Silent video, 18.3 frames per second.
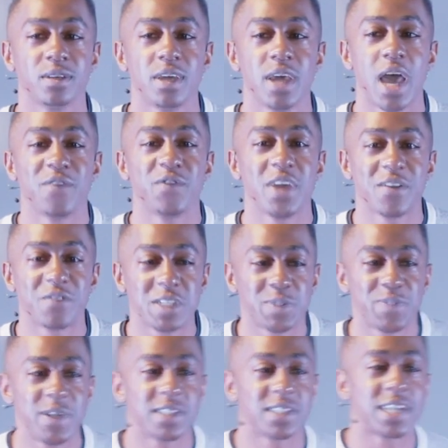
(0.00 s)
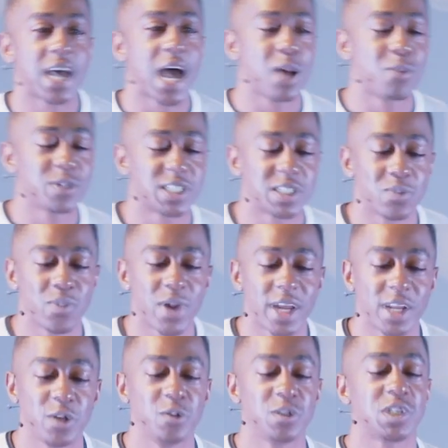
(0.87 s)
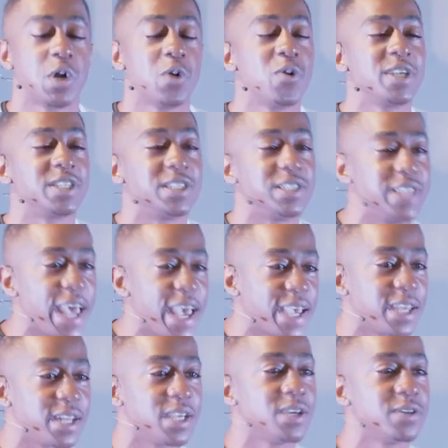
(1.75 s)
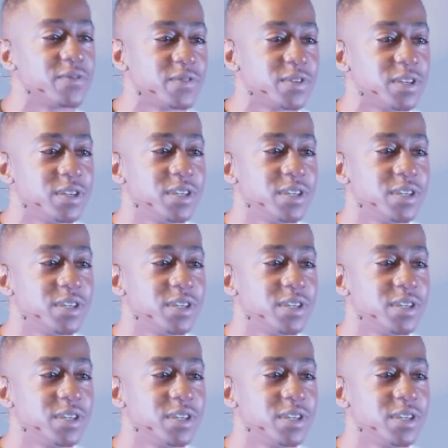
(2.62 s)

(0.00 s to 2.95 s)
Have you ever spent time with somebody who's always negative